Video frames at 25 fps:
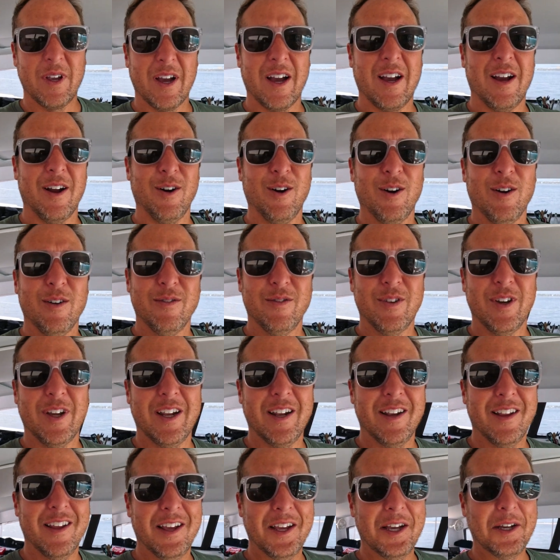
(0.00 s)
We got
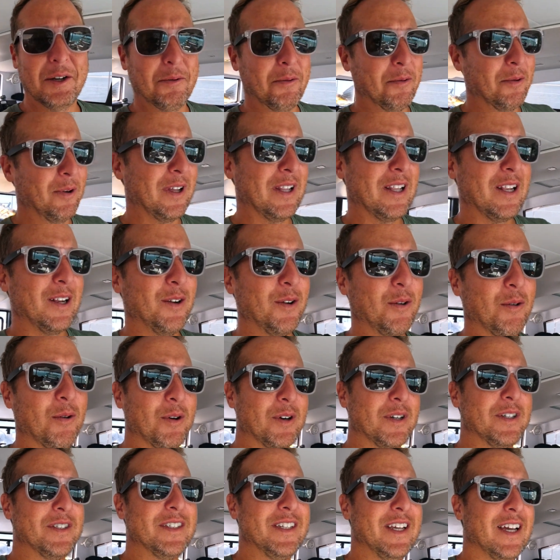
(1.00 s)
Irvin with
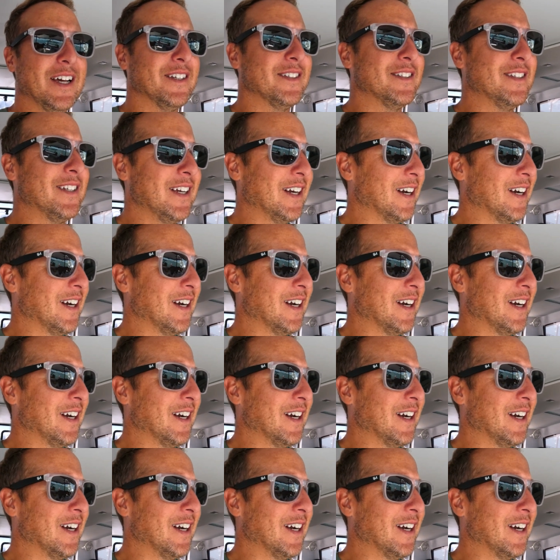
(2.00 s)
North Sails